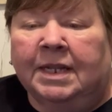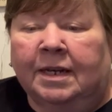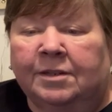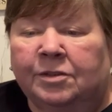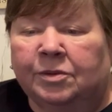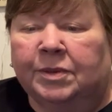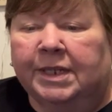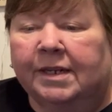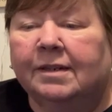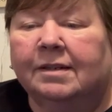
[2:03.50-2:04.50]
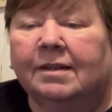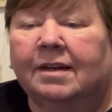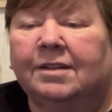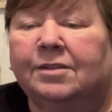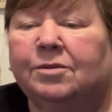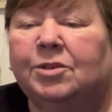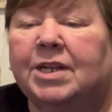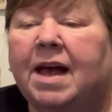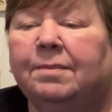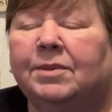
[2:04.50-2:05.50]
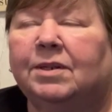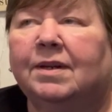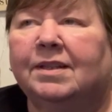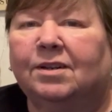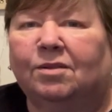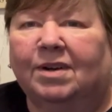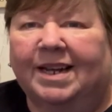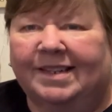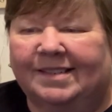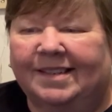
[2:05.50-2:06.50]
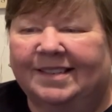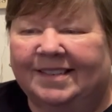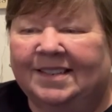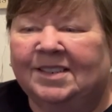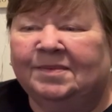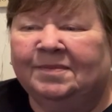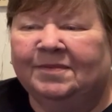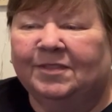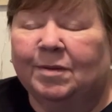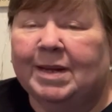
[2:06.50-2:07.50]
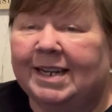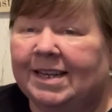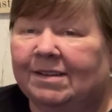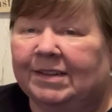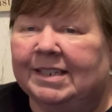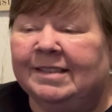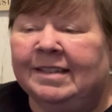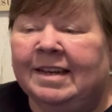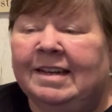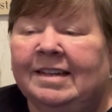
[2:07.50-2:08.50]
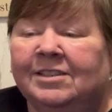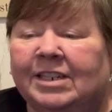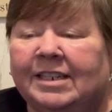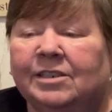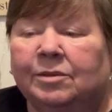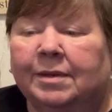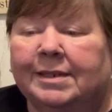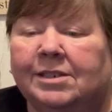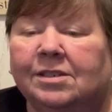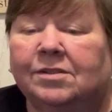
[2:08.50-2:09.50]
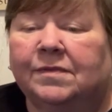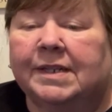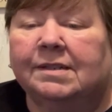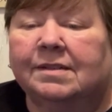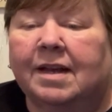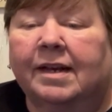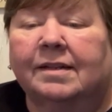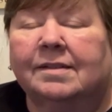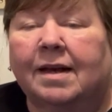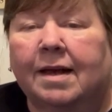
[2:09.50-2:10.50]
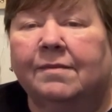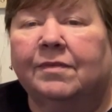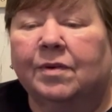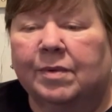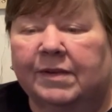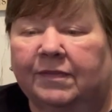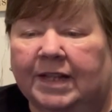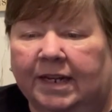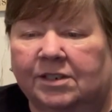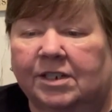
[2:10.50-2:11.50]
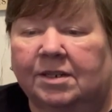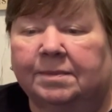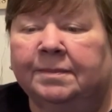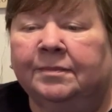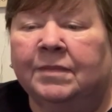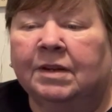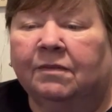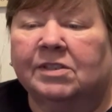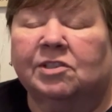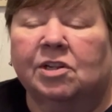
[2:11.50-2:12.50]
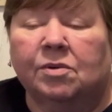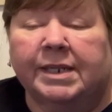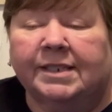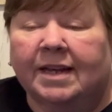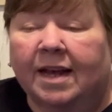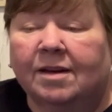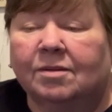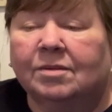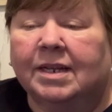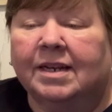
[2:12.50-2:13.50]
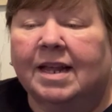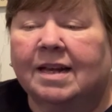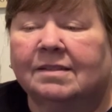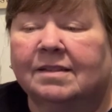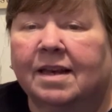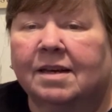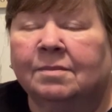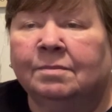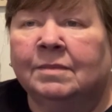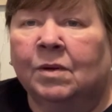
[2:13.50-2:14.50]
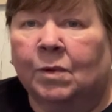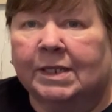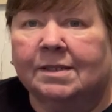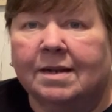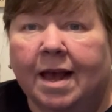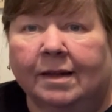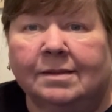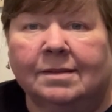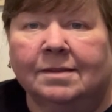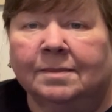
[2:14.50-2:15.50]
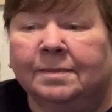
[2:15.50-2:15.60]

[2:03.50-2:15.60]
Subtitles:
A new year, a new chapter on the horizon. For many of us, January just feels like a time for reflection, for slowing down and asking, what's next?